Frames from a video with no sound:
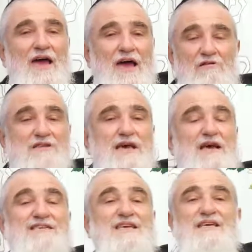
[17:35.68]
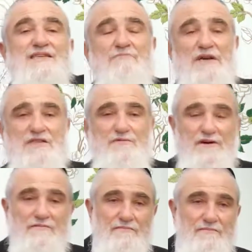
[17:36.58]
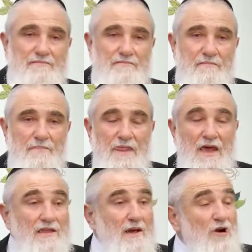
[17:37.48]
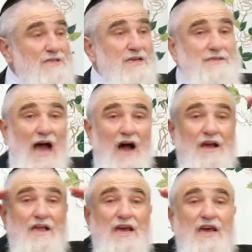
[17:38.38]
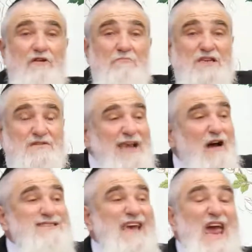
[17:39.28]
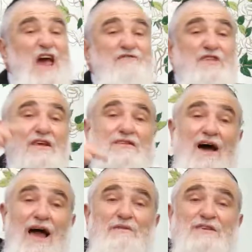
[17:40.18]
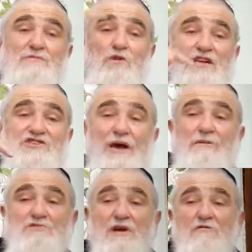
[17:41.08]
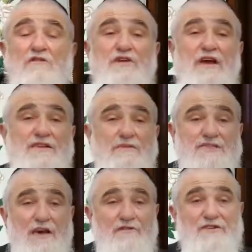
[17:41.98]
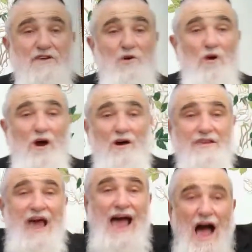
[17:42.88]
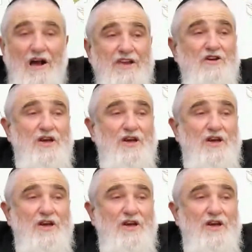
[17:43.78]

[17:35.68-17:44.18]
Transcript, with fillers: it was it was an easy mitzvah. The Gemara says, how can you give a mitzvah now? It's after the time. This is when Hashem has already revealed himself into the world. How can